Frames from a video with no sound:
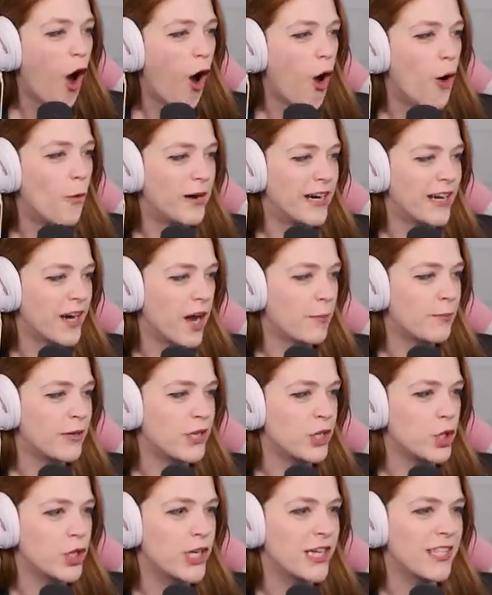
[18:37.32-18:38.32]
Oh my God.
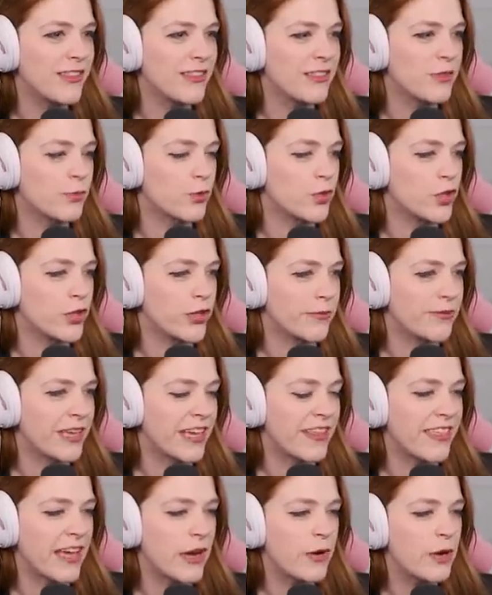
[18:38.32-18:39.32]
But look at this room.
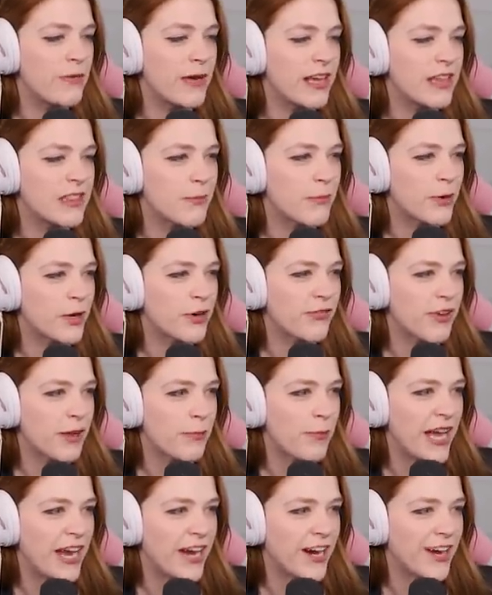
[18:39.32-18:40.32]
Like they would make the
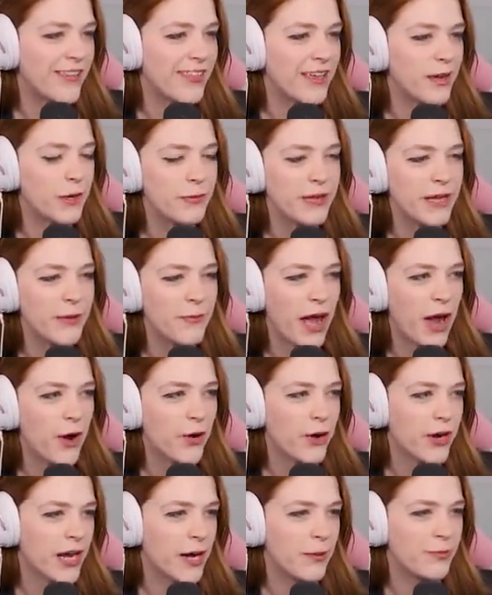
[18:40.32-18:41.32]
perfect pair. They would be a power